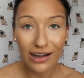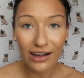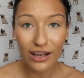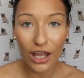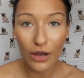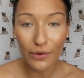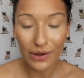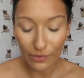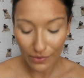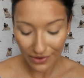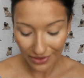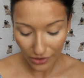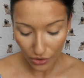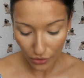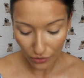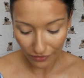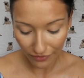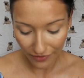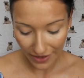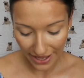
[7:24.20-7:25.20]
gonna go in with an
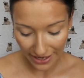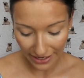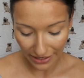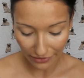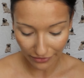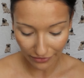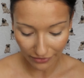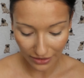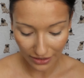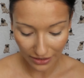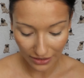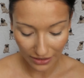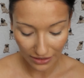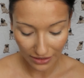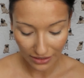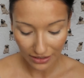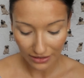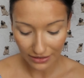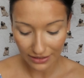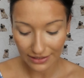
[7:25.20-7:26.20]
old fave.
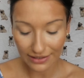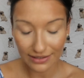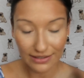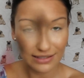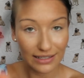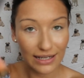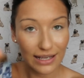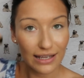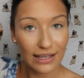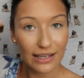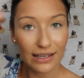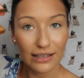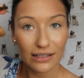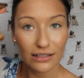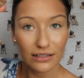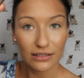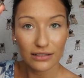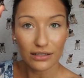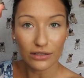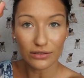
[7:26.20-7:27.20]
The Sleek
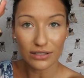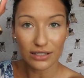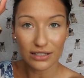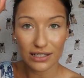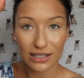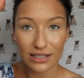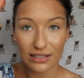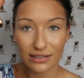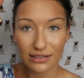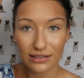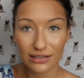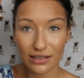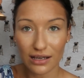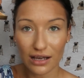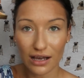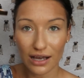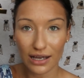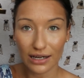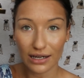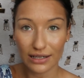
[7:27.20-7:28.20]
Solstice
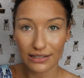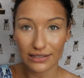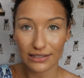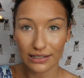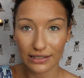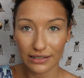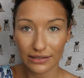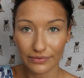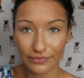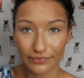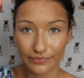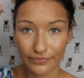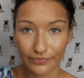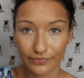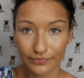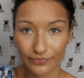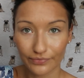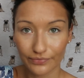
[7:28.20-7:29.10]
highlighting